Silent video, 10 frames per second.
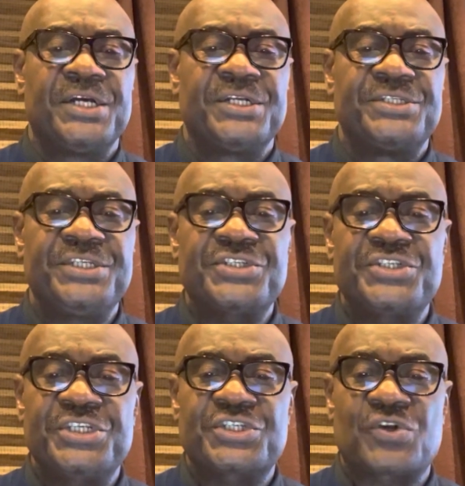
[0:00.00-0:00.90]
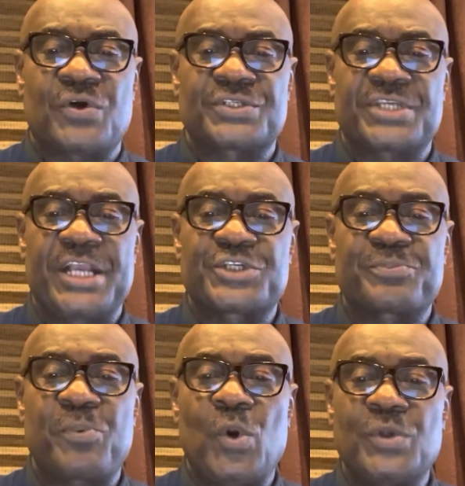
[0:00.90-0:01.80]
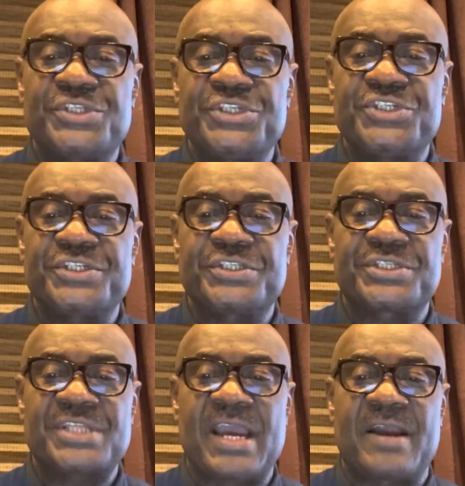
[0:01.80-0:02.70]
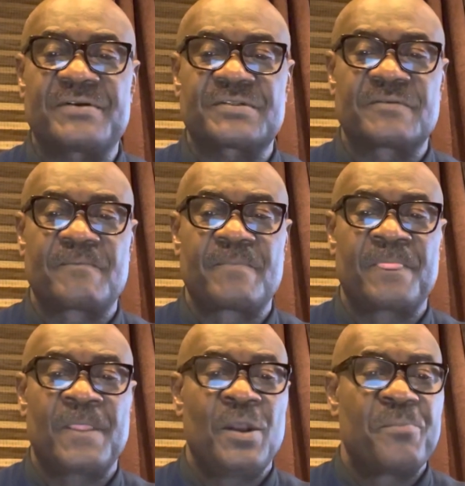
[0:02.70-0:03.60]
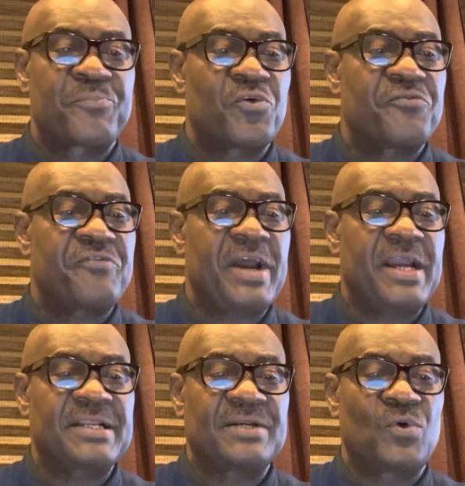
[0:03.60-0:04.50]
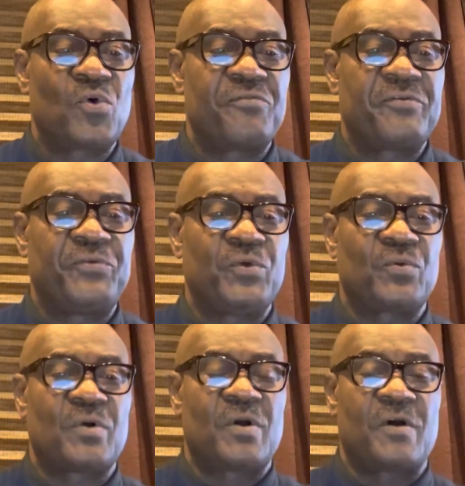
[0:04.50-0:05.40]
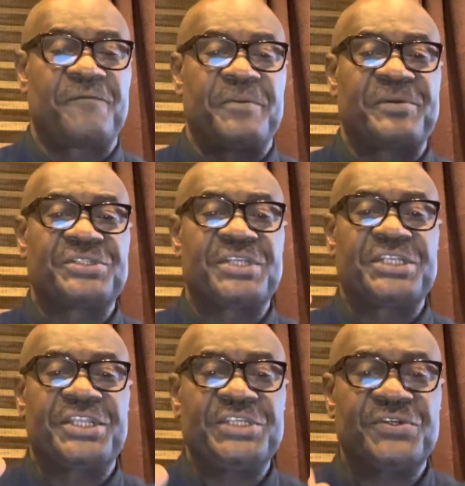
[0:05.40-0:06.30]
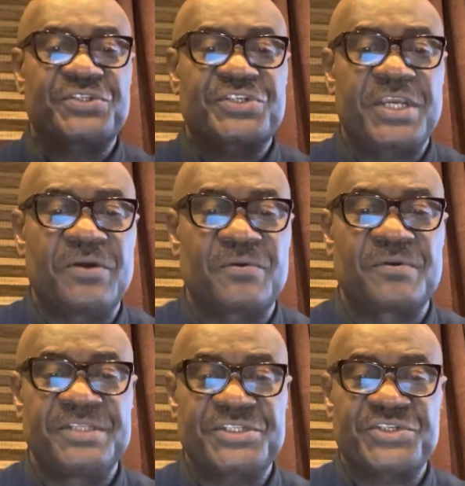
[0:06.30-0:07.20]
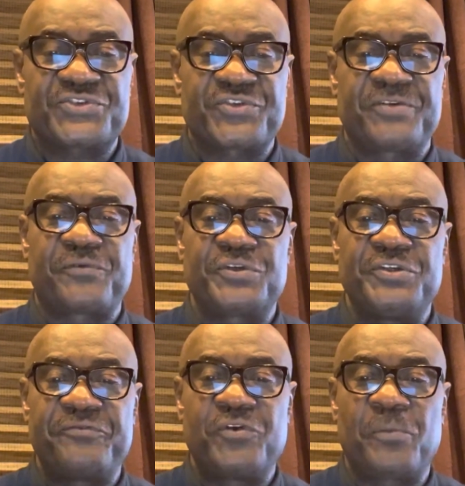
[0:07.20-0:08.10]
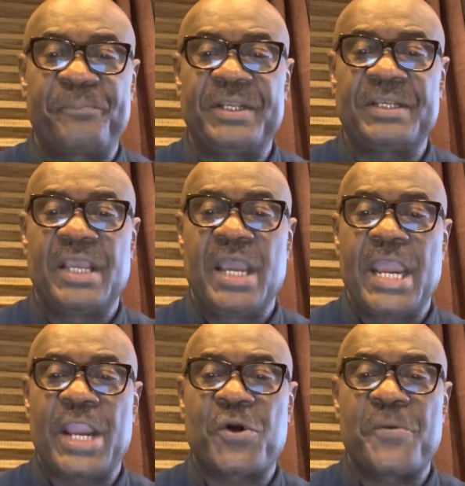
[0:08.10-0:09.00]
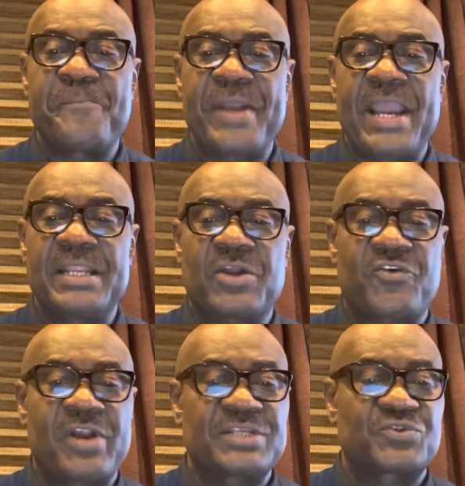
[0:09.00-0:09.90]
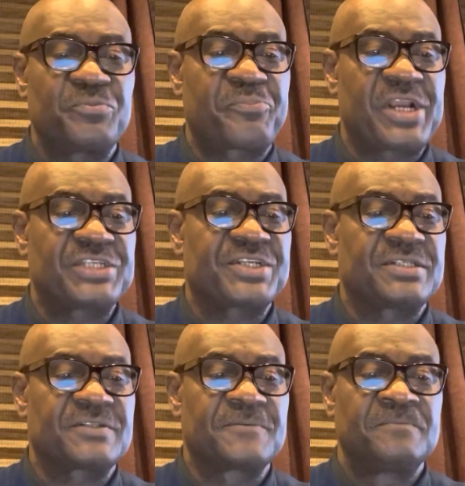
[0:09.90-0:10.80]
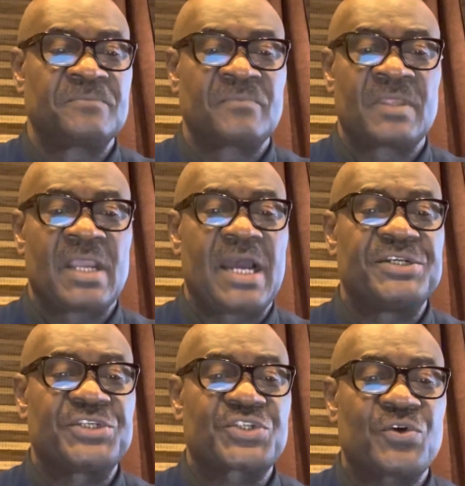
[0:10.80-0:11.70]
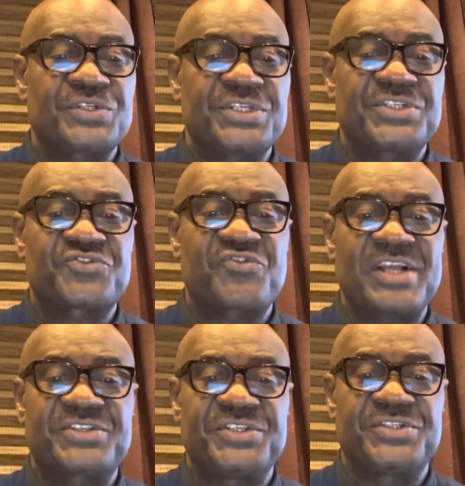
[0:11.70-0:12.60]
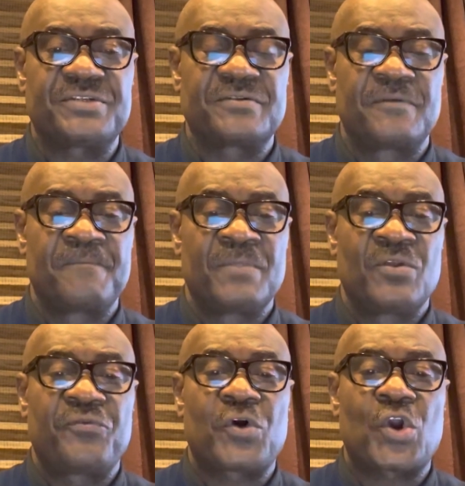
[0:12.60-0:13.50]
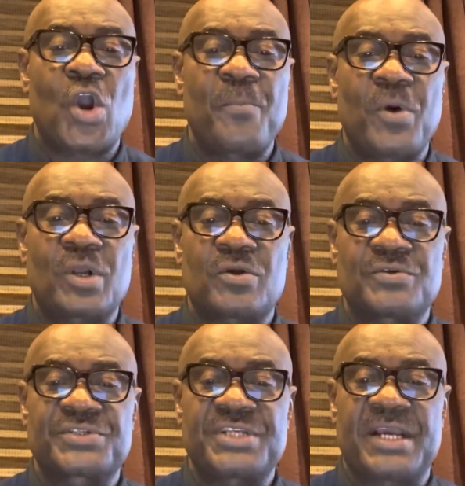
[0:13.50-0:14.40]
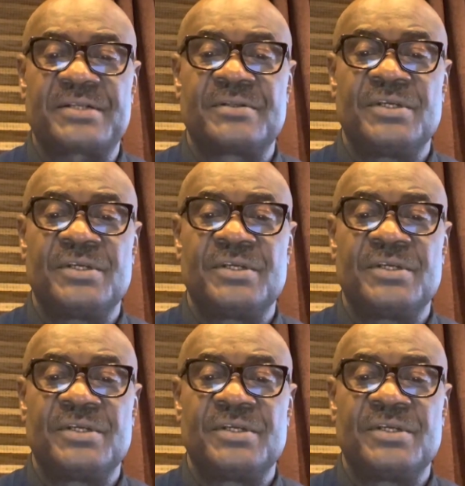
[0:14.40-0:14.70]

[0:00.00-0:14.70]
This discourse explores teaching styles, provide an overview of the presentation skill necessary for developing a compelling classroom presence, and discusses strategy for common concern